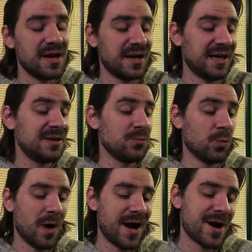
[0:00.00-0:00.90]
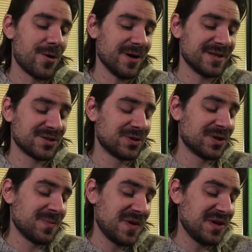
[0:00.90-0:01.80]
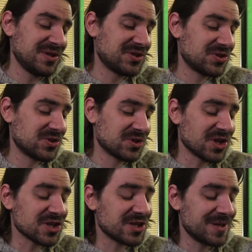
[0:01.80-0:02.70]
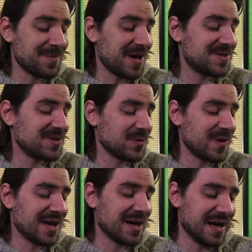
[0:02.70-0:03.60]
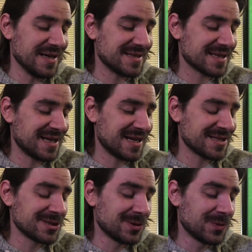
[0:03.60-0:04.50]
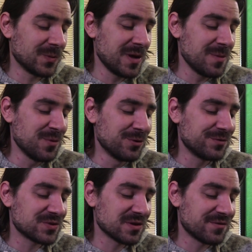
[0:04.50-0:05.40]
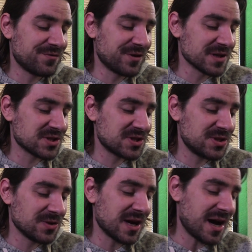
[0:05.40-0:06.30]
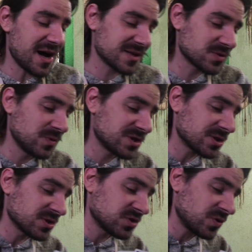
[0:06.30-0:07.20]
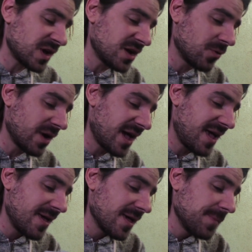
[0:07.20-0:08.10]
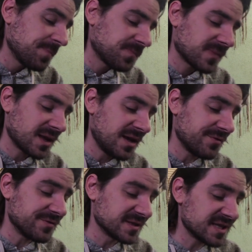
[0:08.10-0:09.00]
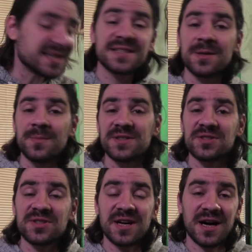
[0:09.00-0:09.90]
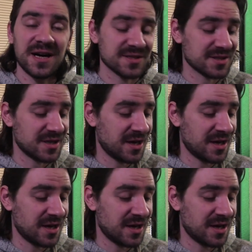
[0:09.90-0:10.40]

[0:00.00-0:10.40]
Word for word: And wow, it's gonna be such an amazing week, guys. So we move to the first two cards, which are straight away fantastic business cards,